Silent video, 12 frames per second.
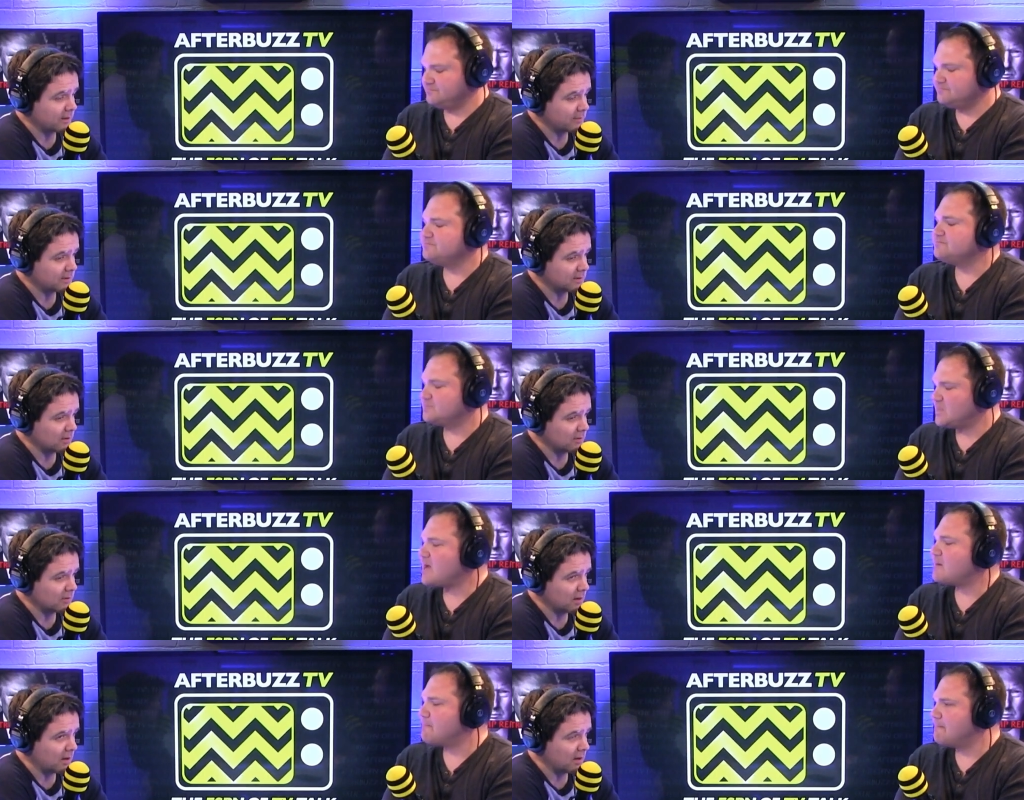Speaker 1: mm-hmm. episode. Mm-hmm.
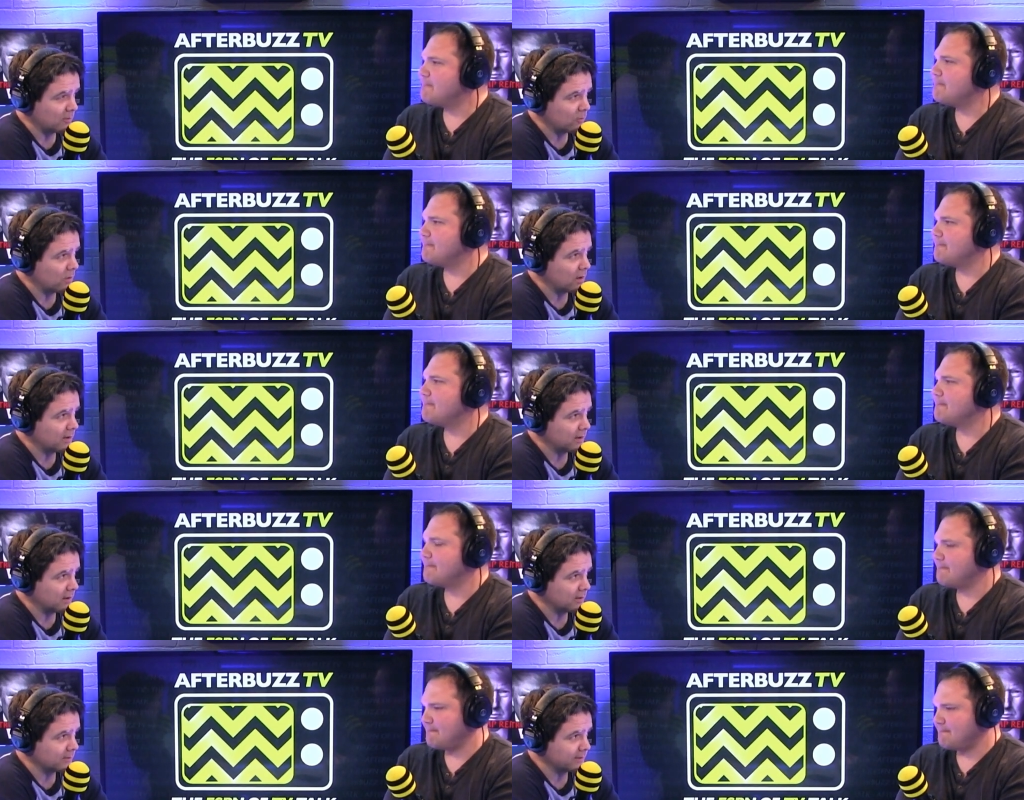Yeah, uh, won
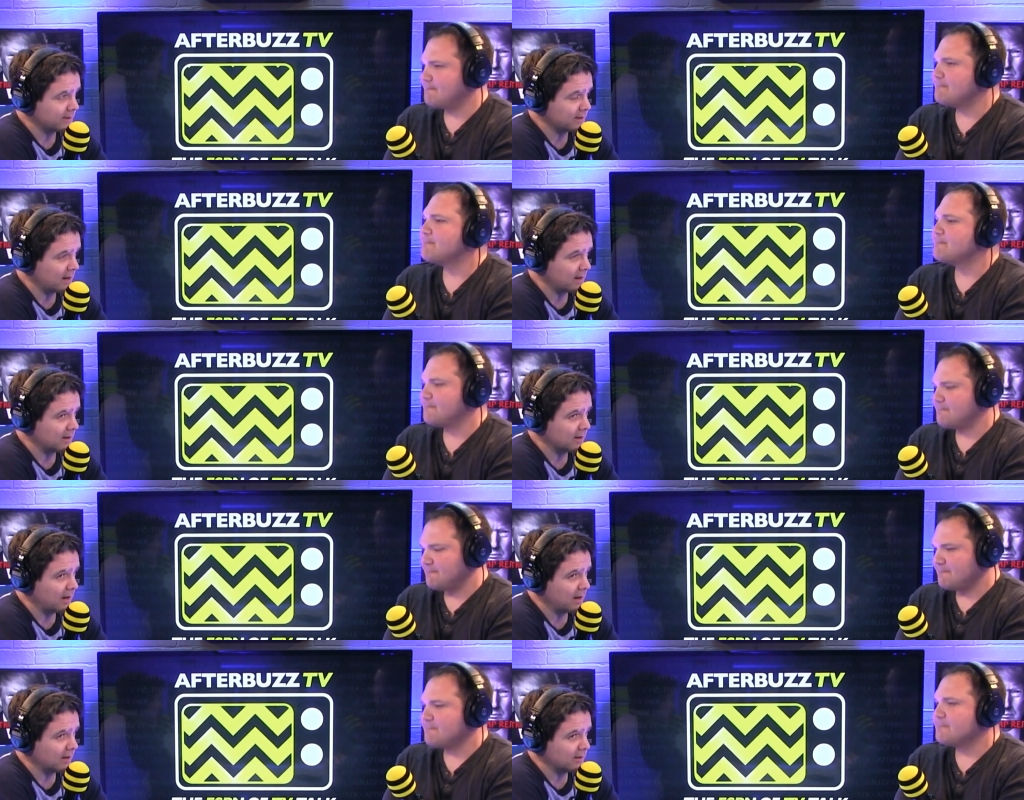in Louisiana,
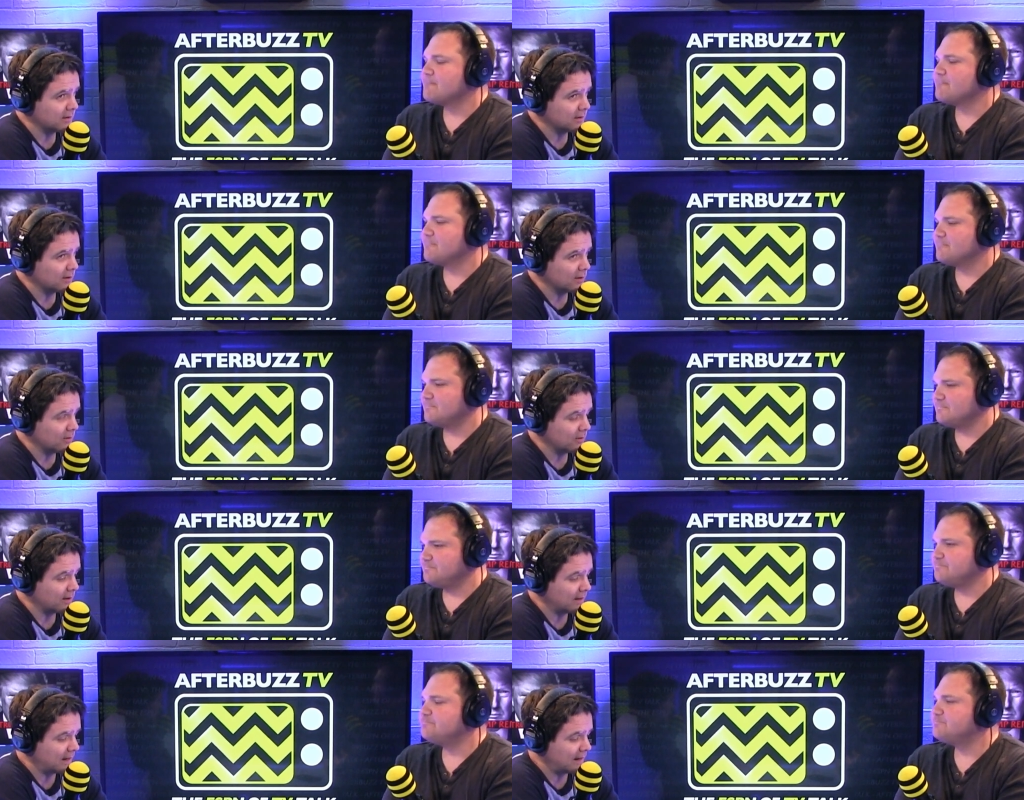and you know,
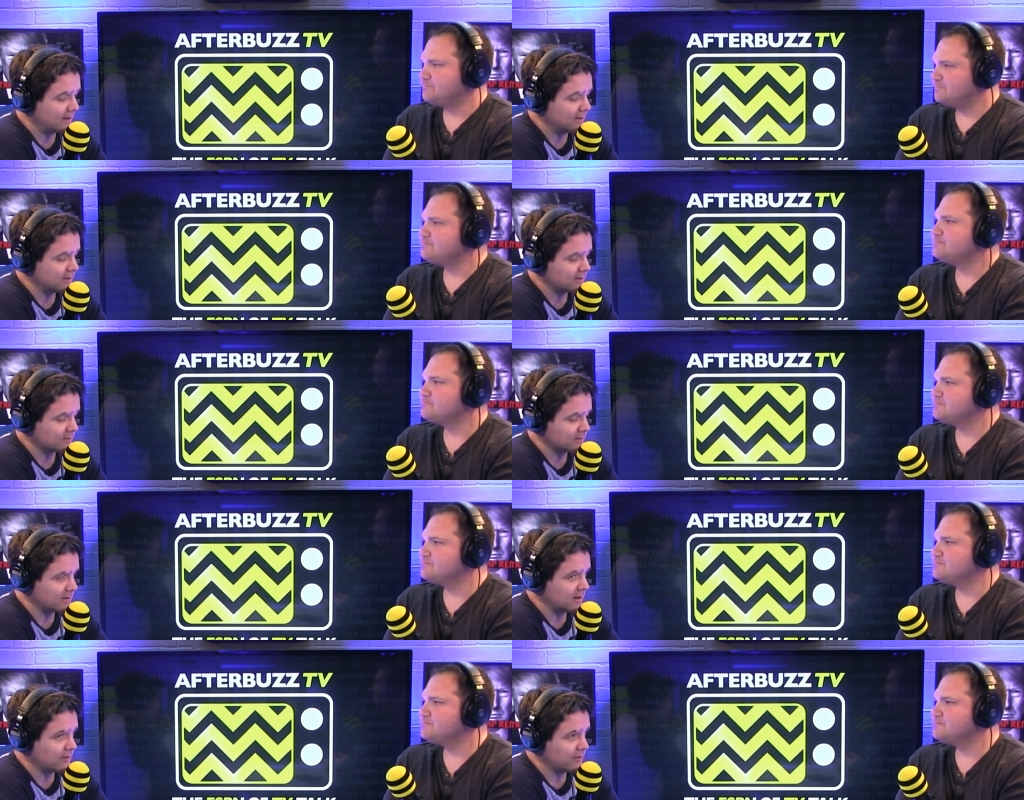again, this was
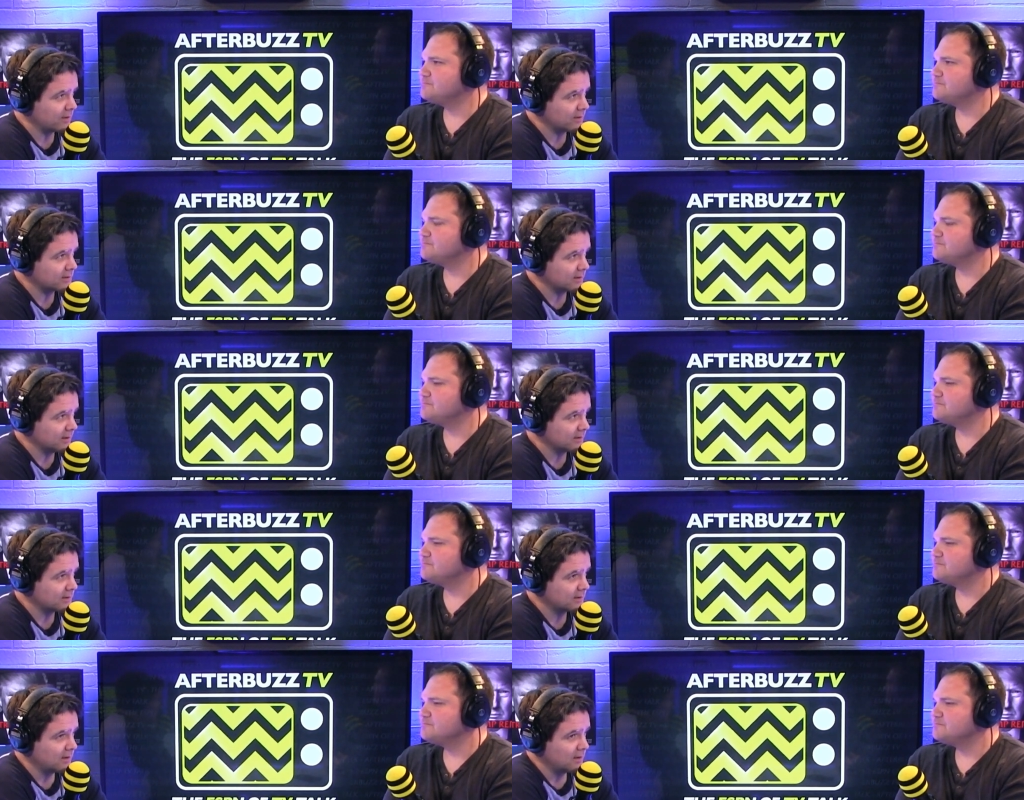another
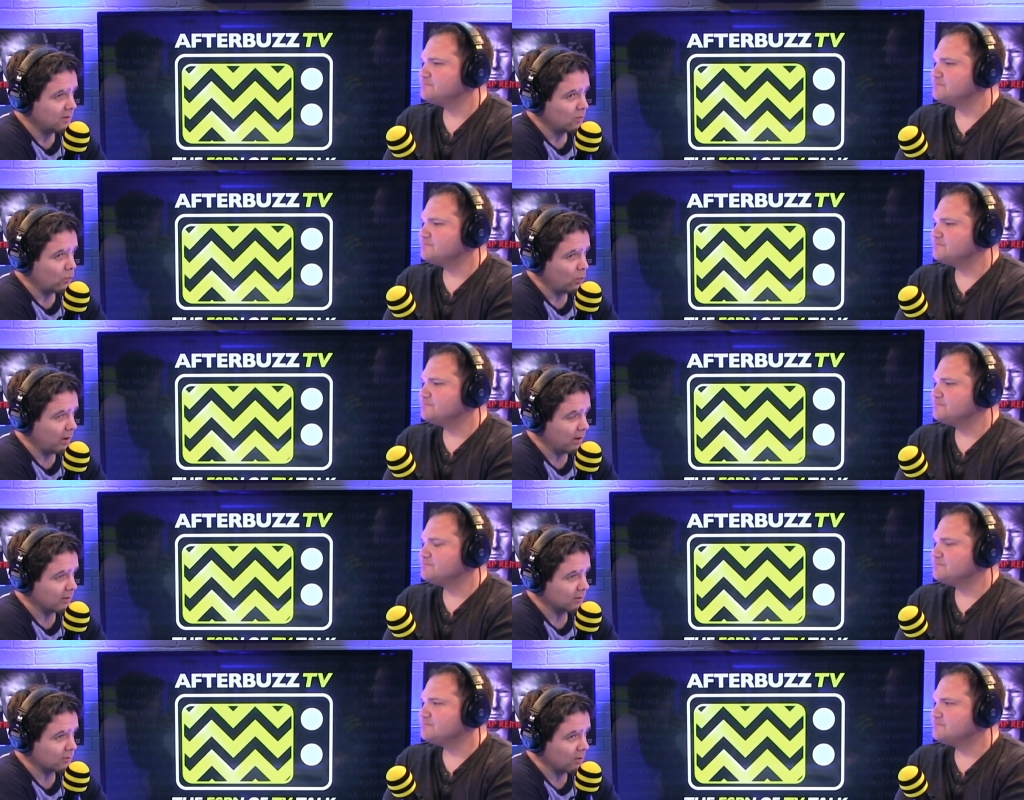instance
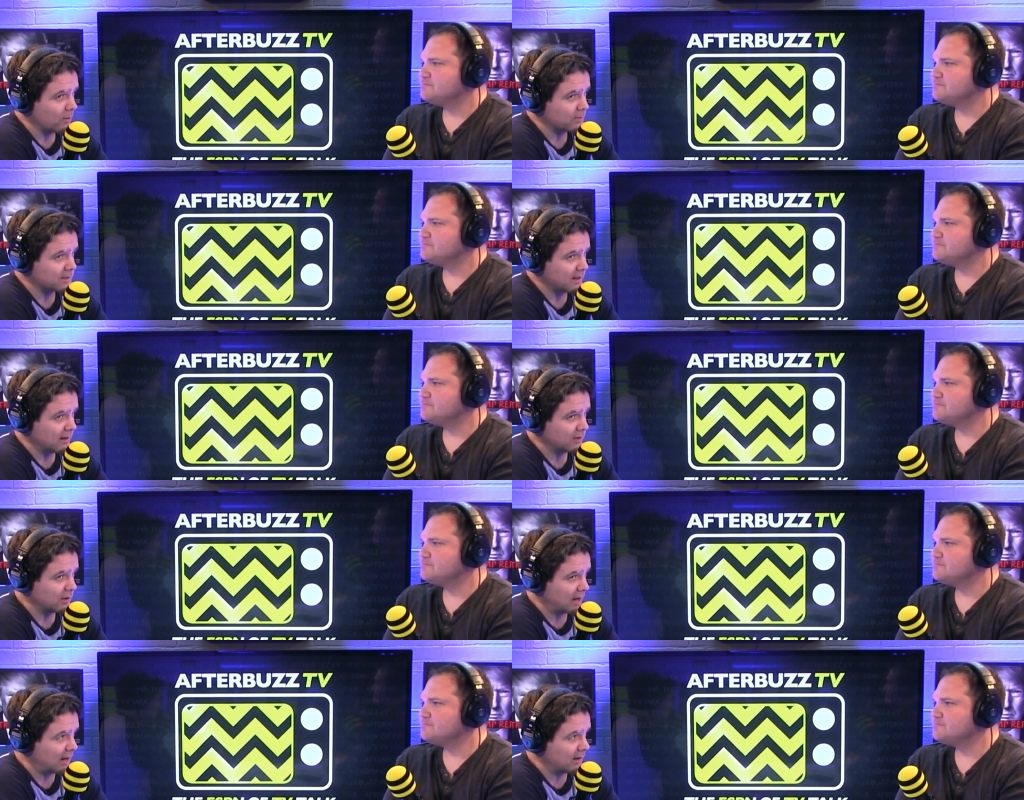where Trump said,
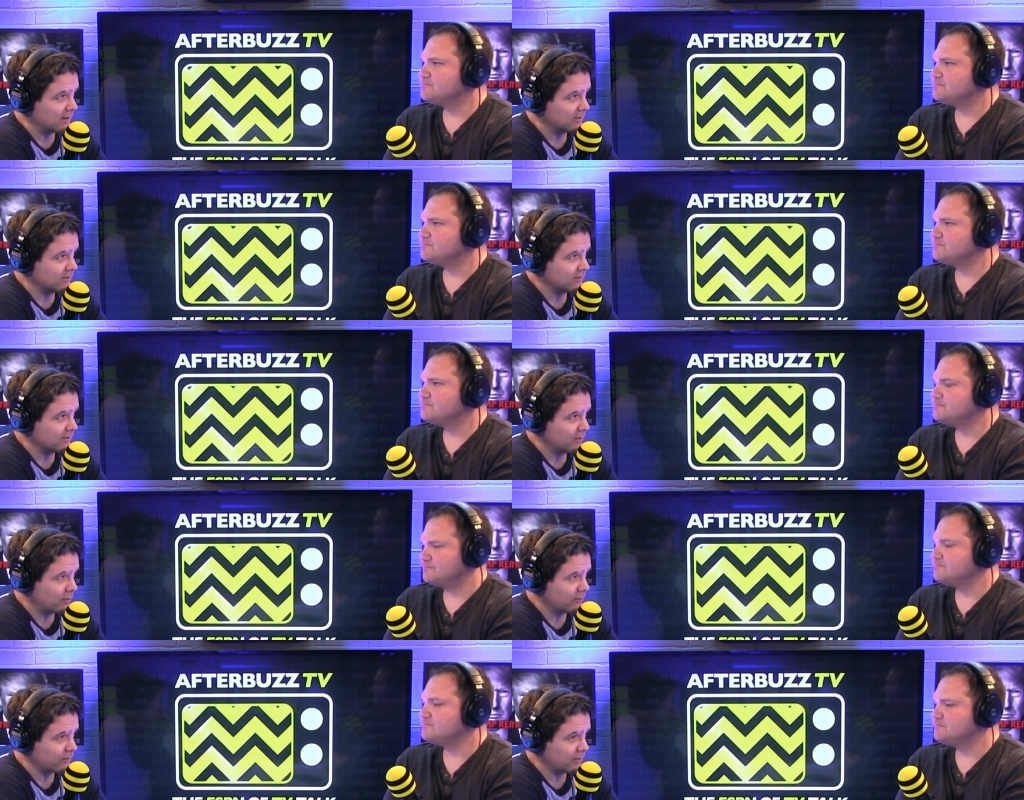"You got to
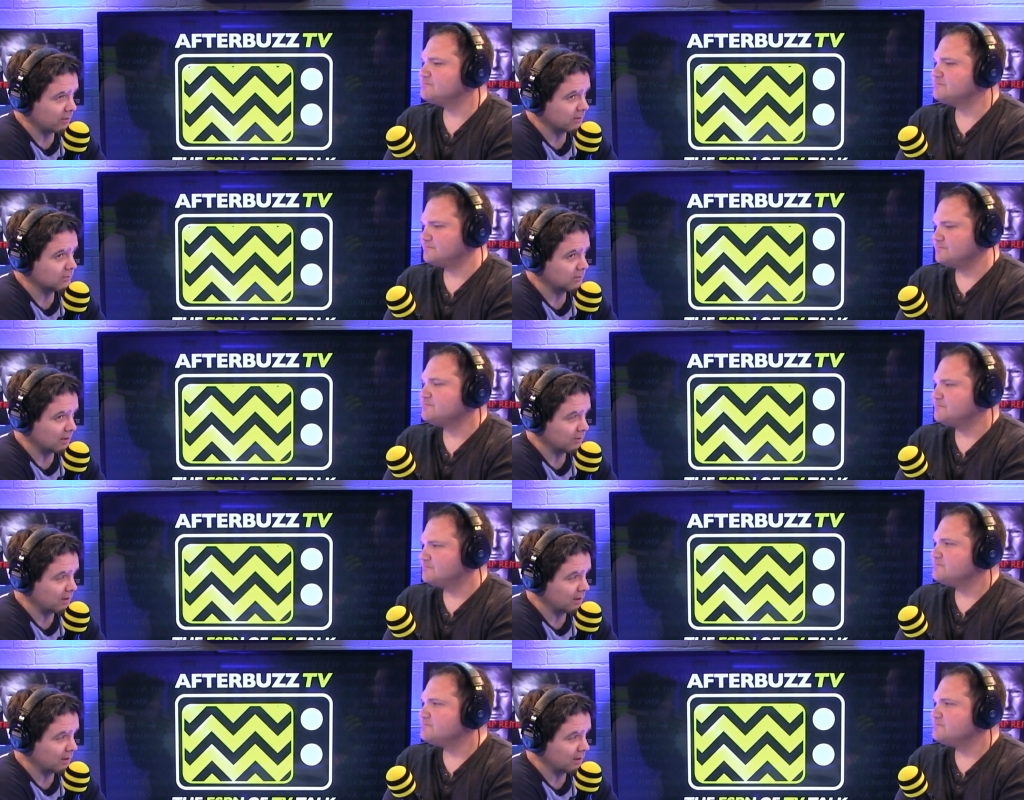vote for you know the